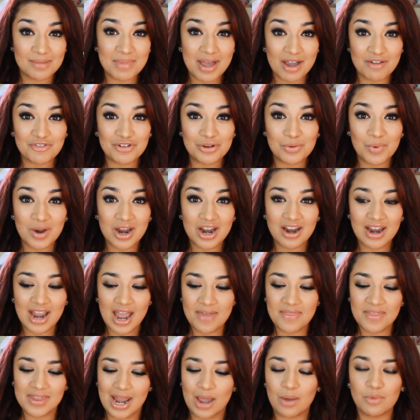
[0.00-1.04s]
them everywhere,
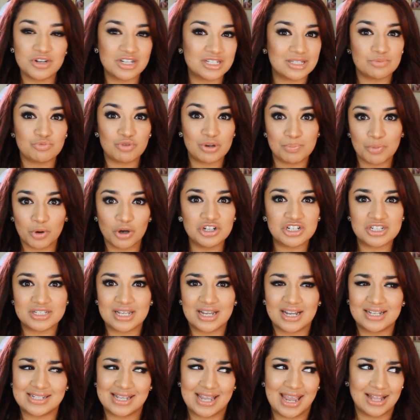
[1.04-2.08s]
and then I would just repurchase it
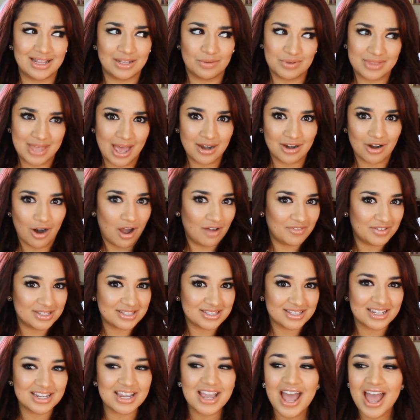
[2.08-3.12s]
because I can't live without it
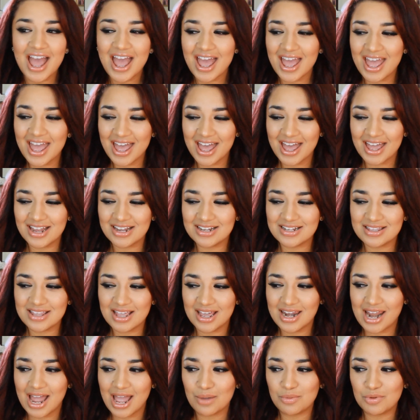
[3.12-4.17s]
obviously, and
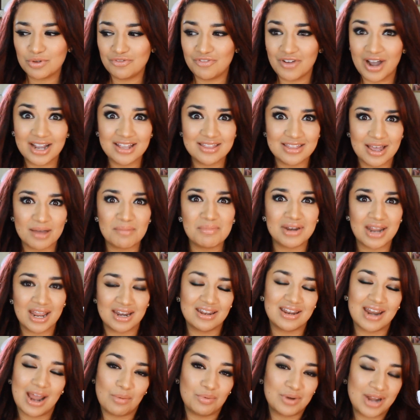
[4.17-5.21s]
then I would find them and
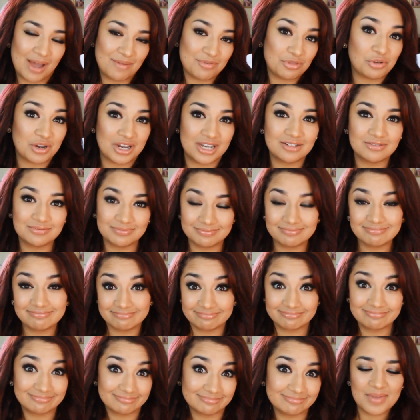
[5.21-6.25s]
then I would have three.
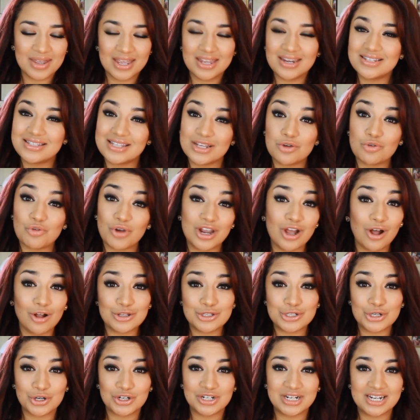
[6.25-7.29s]
It is a great
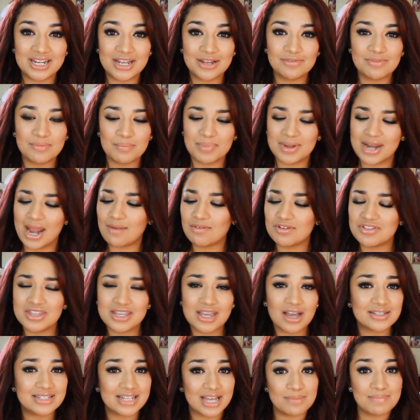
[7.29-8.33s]
alternative, but
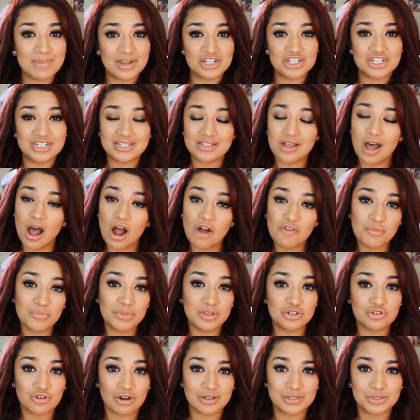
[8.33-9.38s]
everything else that I mentioned is all
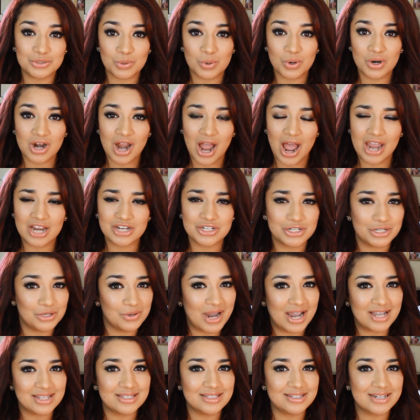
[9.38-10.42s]
from the drugstore. I show
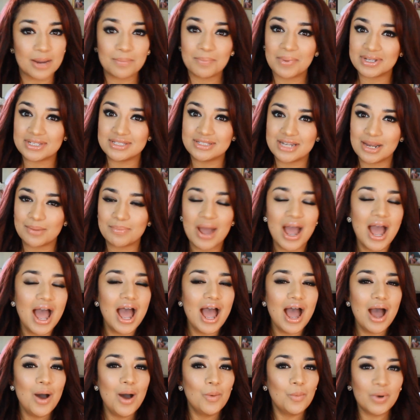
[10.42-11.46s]
you guys step by step
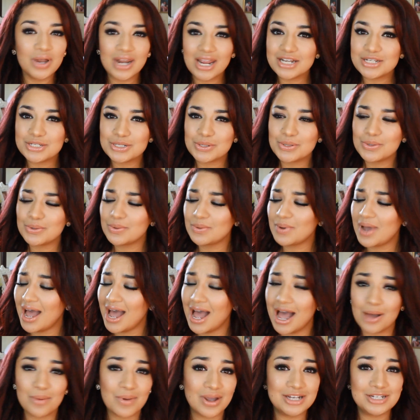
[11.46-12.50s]
what I do,
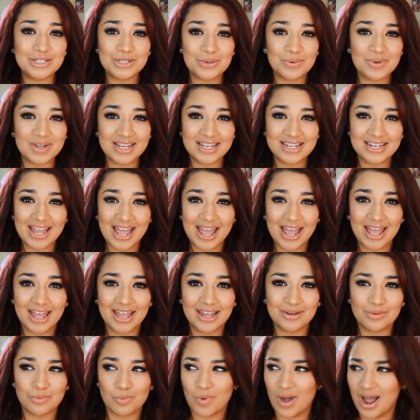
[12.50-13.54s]
how I do it,
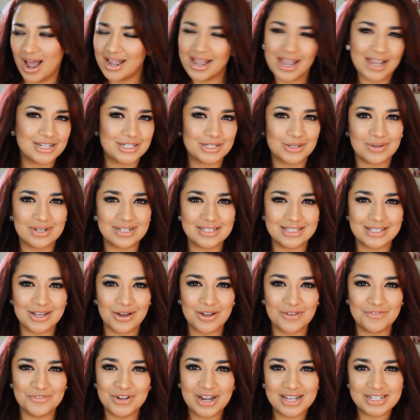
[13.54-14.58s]
and why I do it.
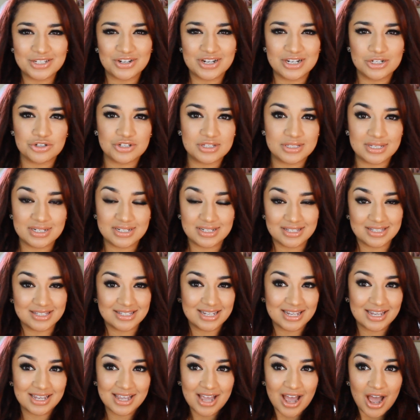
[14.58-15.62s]
So if you guys are interested to
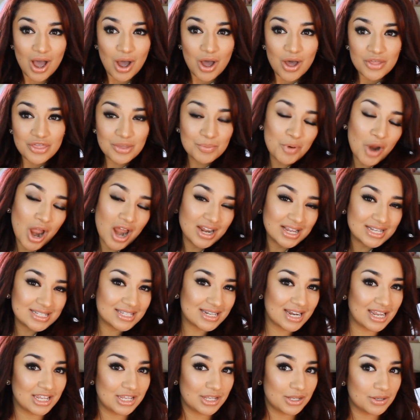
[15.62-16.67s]
see the products
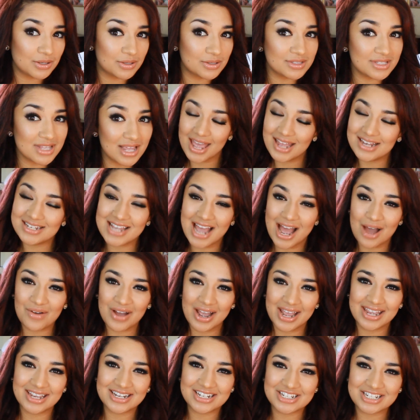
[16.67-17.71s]
that I use and how
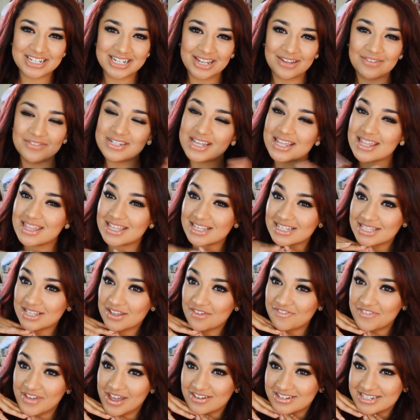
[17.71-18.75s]
I achieved this
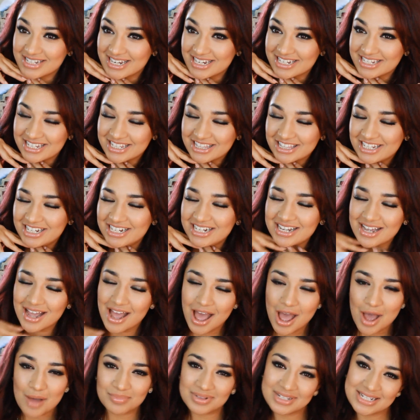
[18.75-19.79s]
foundation look,
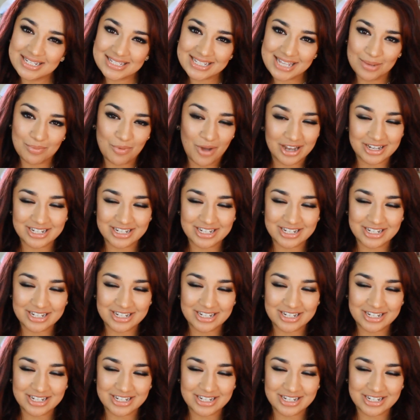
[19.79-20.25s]
please keep